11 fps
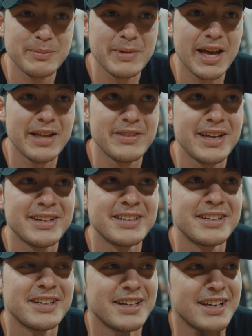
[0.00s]
and then
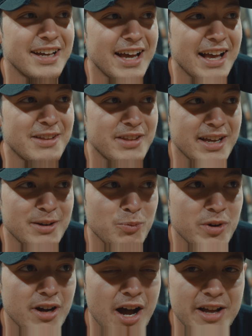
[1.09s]
and then
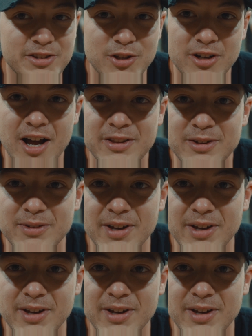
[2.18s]
they're on the